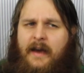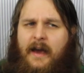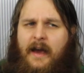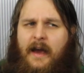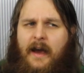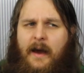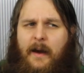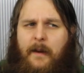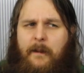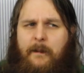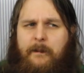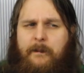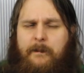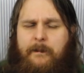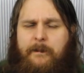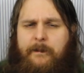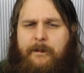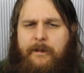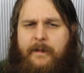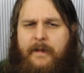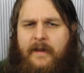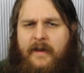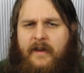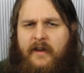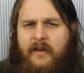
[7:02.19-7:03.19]
um,
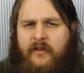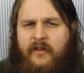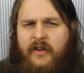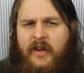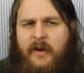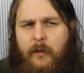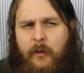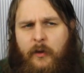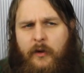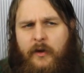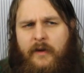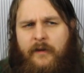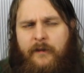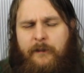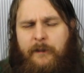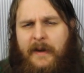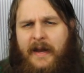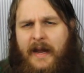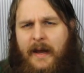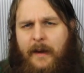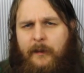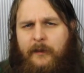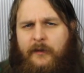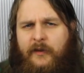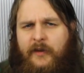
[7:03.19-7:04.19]
she wouldn't have
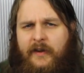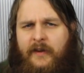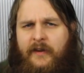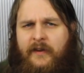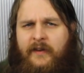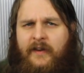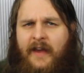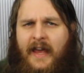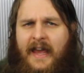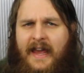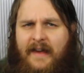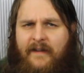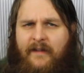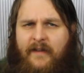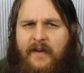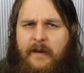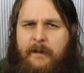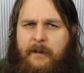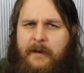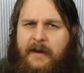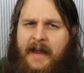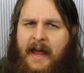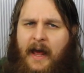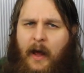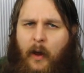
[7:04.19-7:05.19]
been able to save
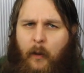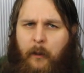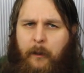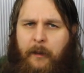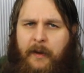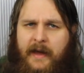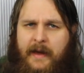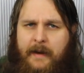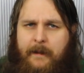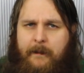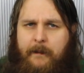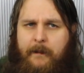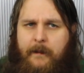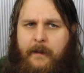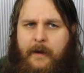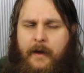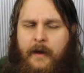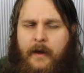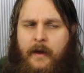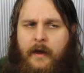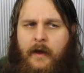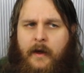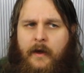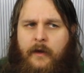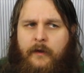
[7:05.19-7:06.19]
him and help him.
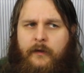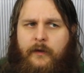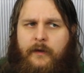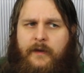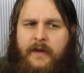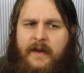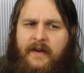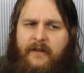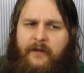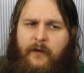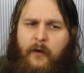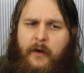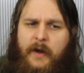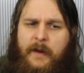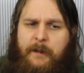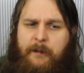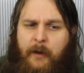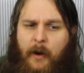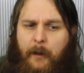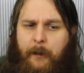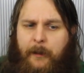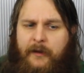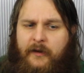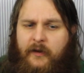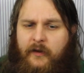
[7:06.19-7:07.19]
So therefore, he
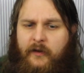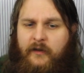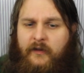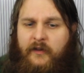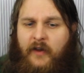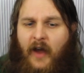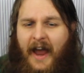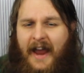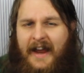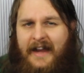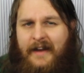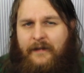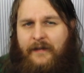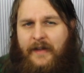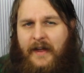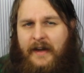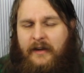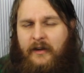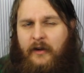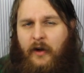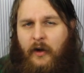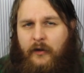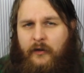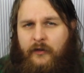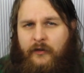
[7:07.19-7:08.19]
probably just died of
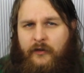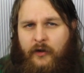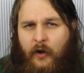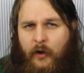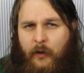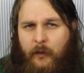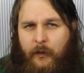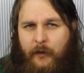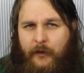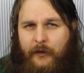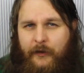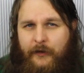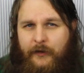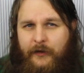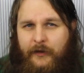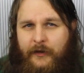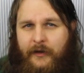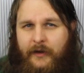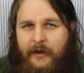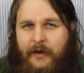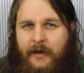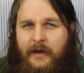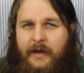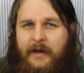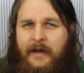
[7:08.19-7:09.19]
that gunshot wound.
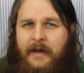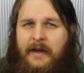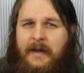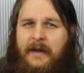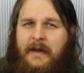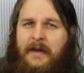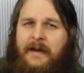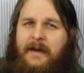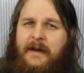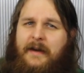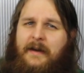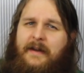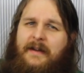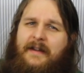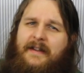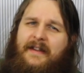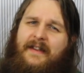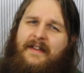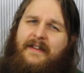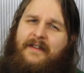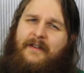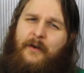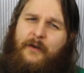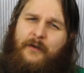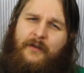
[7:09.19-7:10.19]

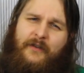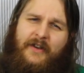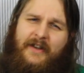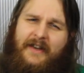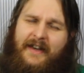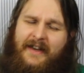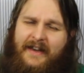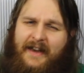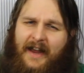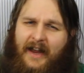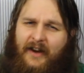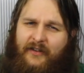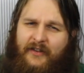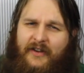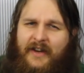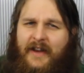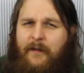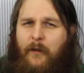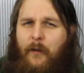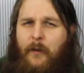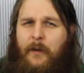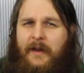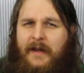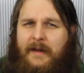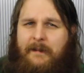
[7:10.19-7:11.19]
So she didn't actually
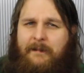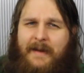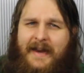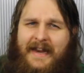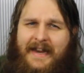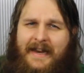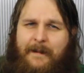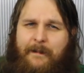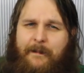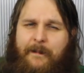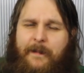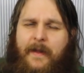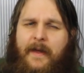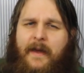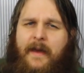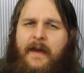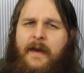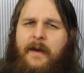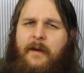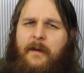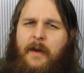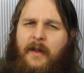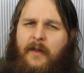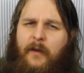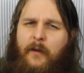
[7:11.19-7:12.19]
ever really meet him.
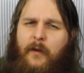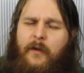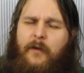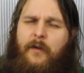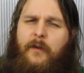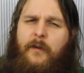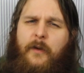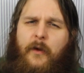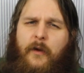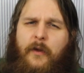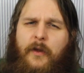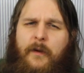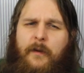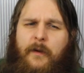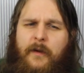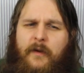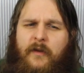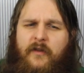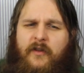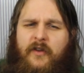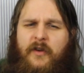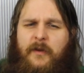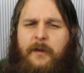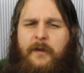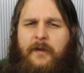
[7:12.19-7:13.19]
And the reason, the only
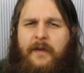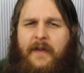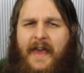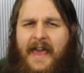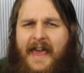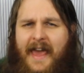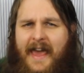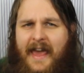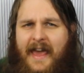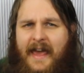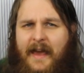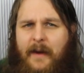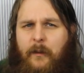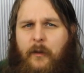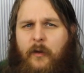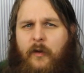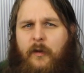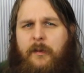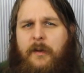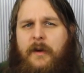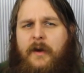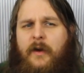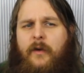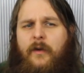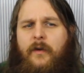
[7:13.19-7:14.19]
reason she was there
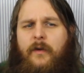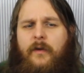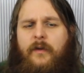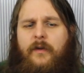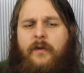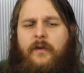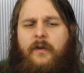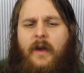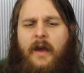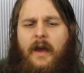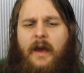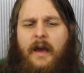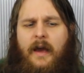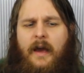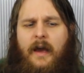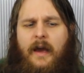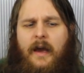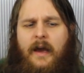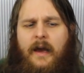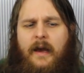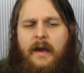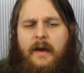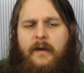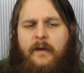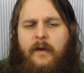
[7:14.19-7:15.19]
was because
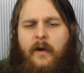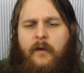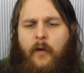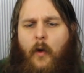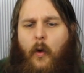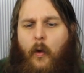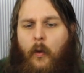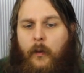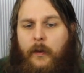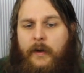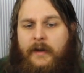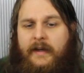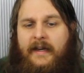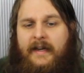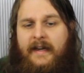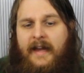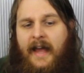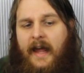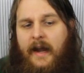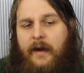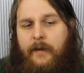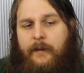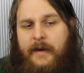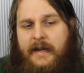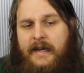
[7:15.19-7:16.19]
uh, of Ulrich and
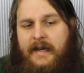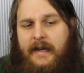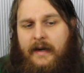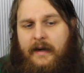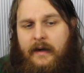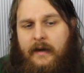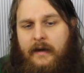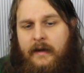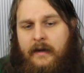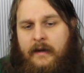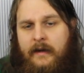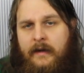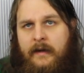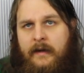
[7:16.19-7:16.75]
Katharina.